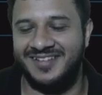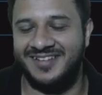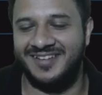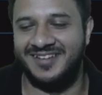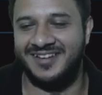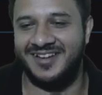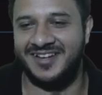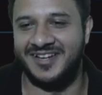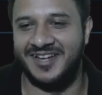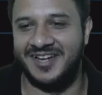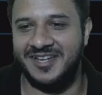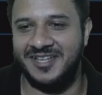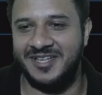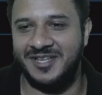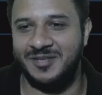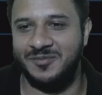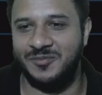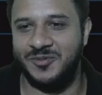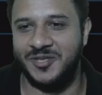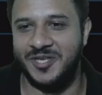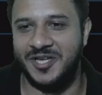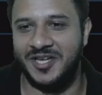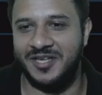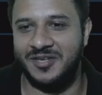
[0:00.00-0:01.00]
Nathaniel,
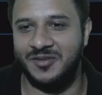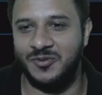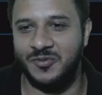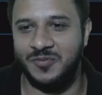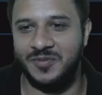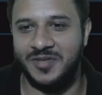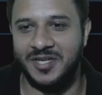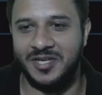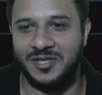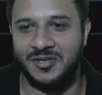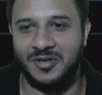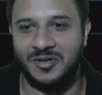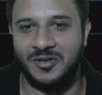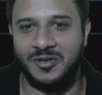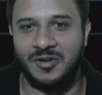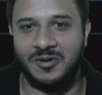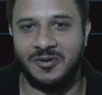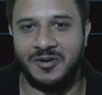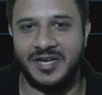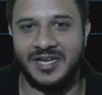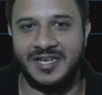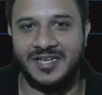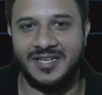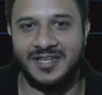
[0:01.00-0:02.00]
Putha, I hope that you're
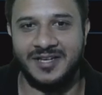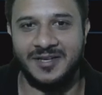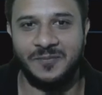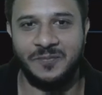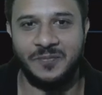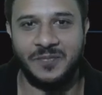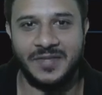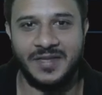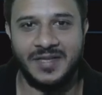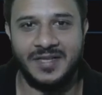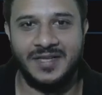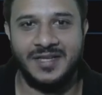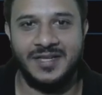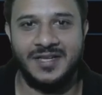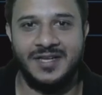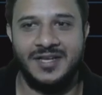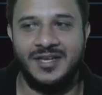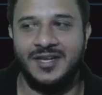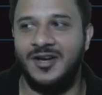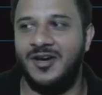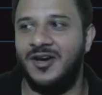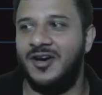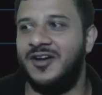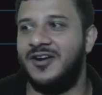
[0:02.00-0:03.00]
alright. Yeah.
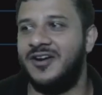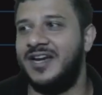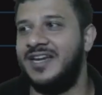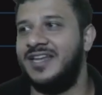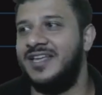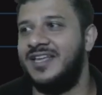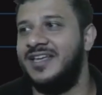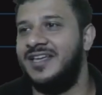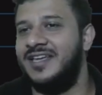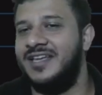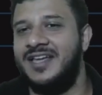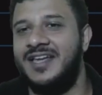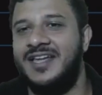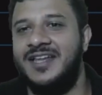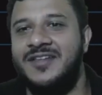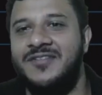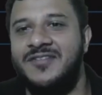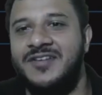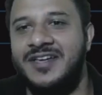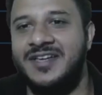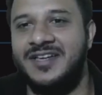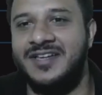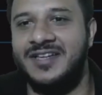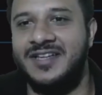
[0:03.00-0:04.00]
Alrighty.
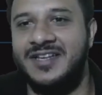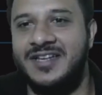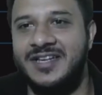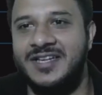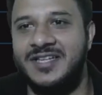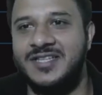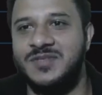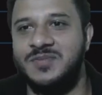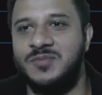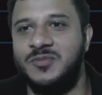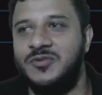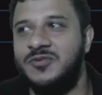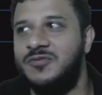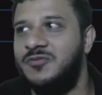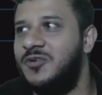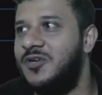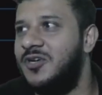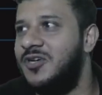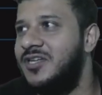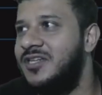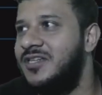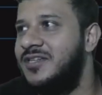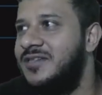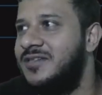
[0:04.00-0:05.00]
Anyway, let's move
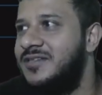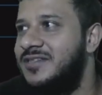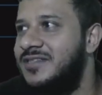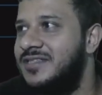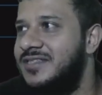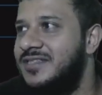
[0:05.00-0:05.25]
on.